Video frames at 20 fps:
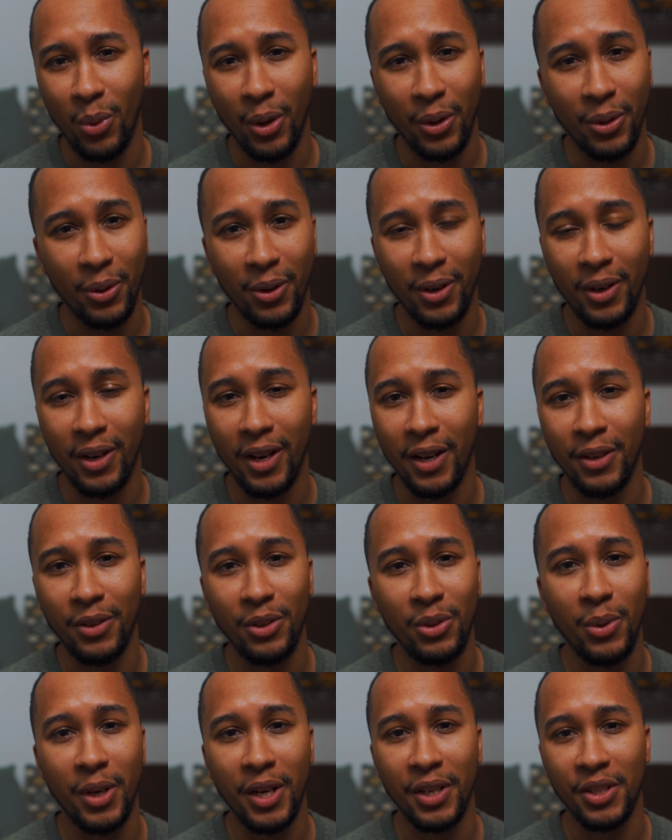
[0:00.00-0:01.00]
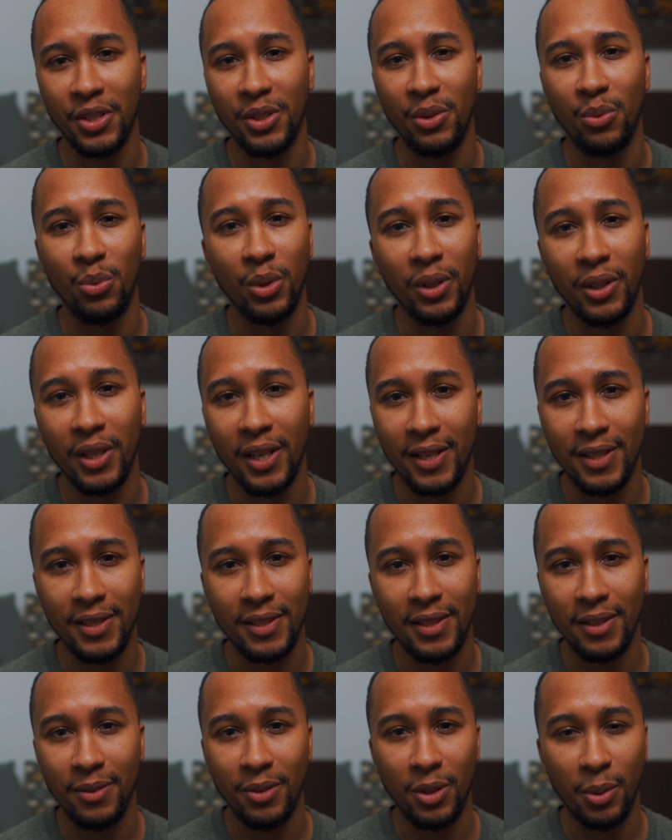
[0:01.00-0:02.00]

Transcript: whether or not you actually realize